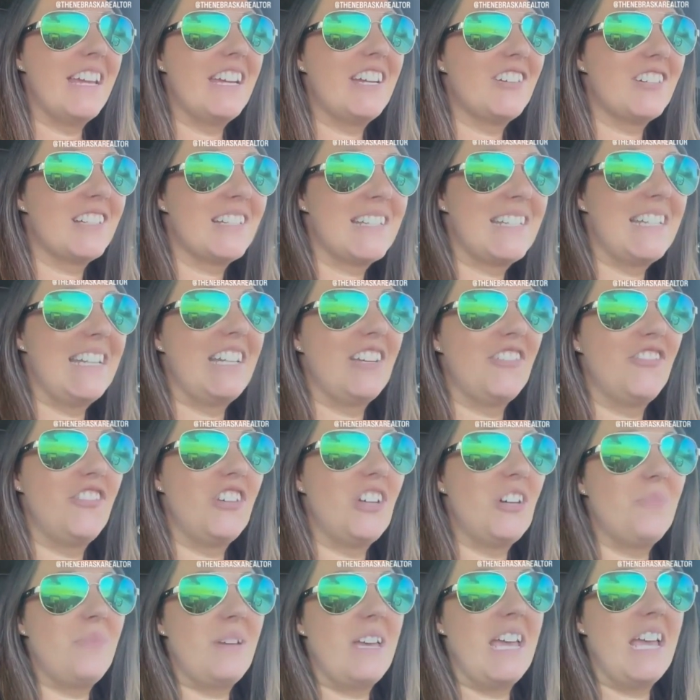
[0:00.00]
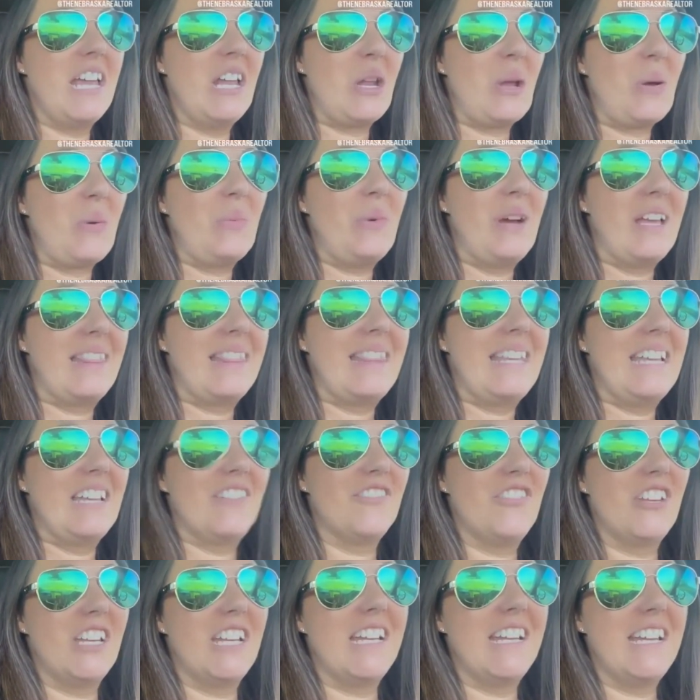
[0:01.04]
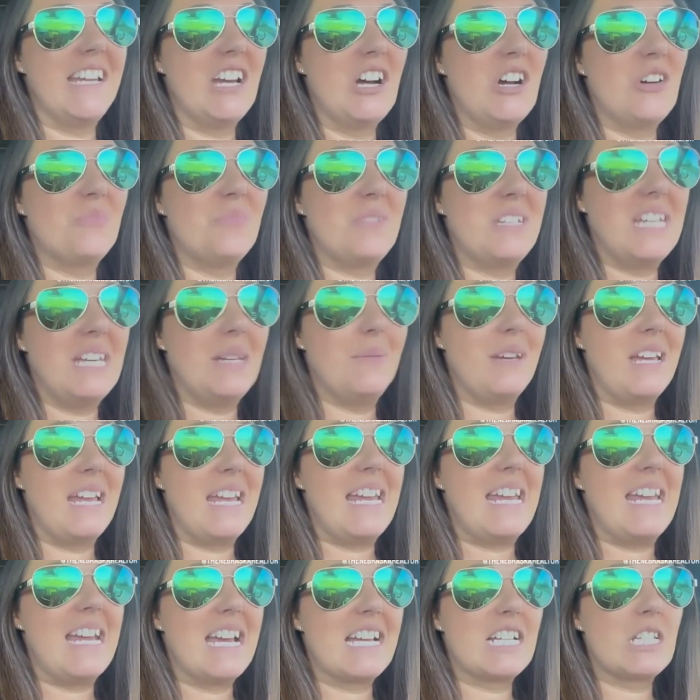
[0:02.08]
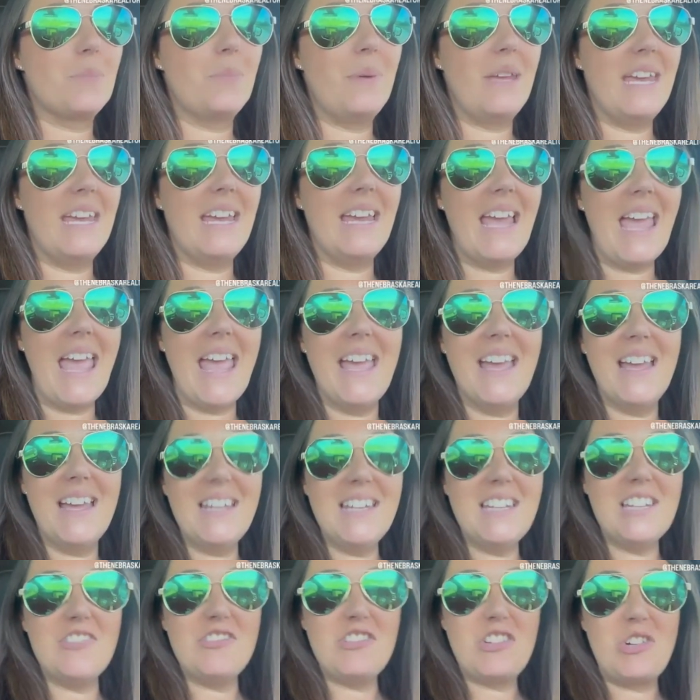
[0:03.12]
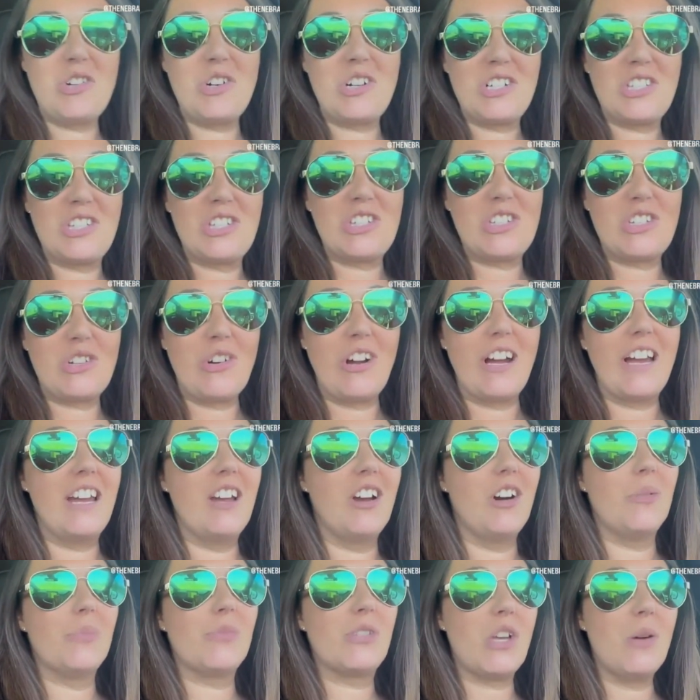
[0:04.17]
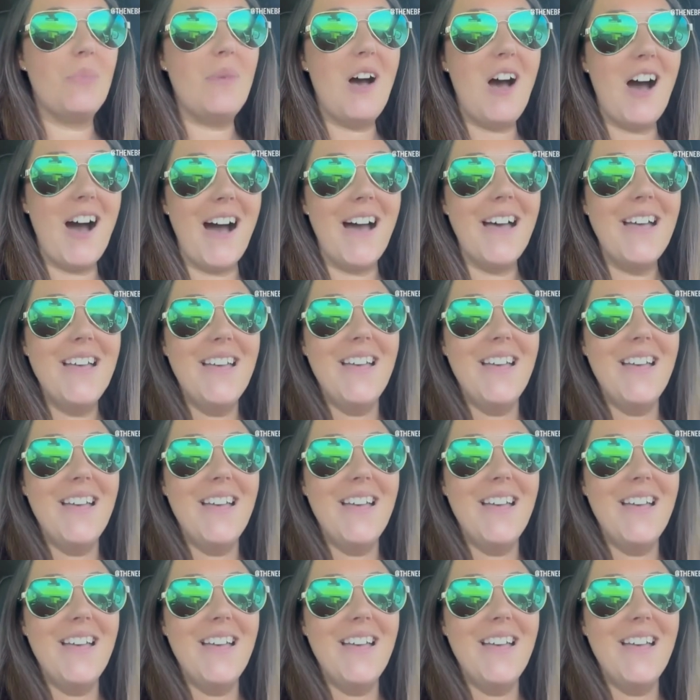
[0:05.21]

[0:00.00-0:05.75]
Kristina Philbin with the Infinity Home team at EXP and of course Story Homes Omaha.